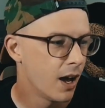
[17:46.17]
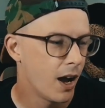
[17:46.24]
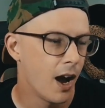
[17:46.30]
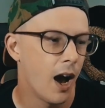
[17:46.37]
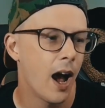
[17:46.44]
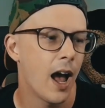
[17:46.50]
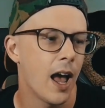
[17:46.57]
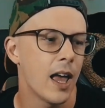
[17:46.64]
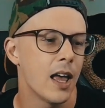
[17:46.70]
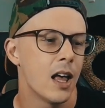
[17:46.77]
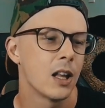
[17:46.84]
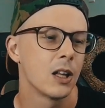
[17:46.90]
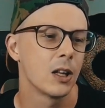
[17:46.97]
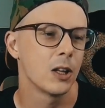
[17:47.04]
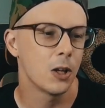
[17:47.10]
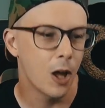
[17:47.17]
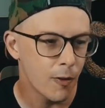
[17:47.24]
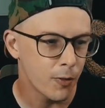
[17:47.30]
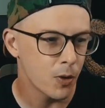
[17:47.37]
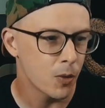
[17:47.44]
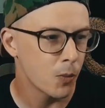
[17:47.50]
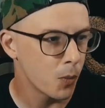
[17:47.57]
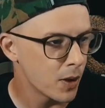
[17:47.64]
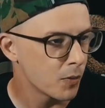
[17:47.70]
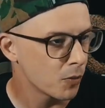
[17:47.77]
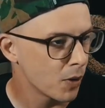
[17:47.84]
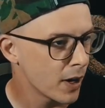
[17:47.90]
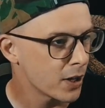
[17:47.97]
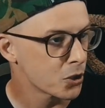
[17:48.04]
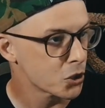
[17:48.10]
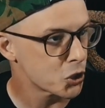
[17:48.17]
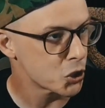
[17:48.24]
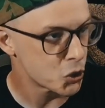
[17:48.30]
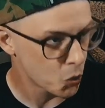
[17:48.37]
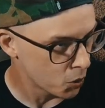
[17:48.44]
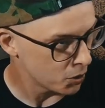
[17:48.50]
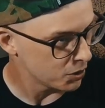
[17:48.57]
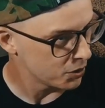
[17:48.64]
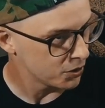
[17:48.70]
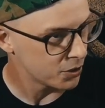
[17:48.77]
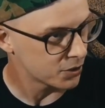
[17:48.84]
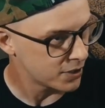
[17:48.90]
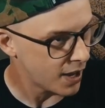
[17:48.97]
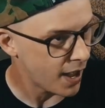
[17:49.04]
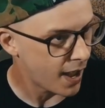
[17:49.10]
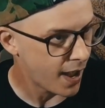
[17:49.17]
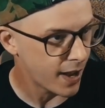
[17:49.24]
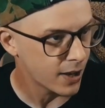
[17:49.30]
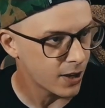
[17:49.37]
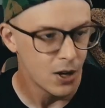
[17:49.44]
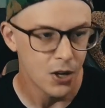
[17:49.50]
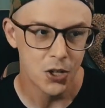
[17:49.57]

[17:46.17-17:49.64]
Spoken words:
I love it when writers shorten their tag,